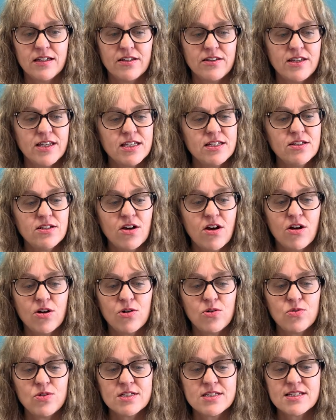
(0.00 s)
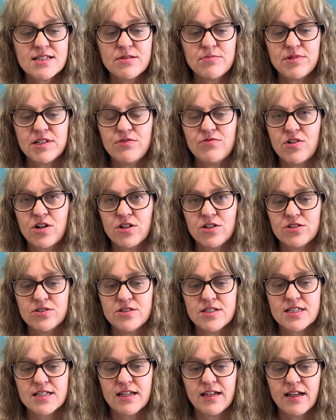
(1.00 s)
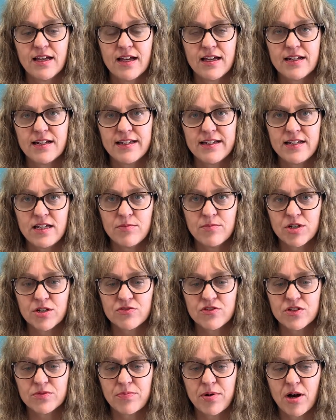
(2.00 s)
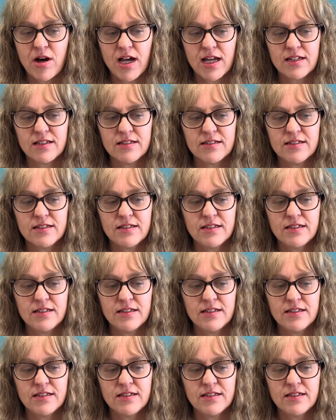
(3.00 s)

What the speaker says: Then the whole assembly rose and led him off to Pilate,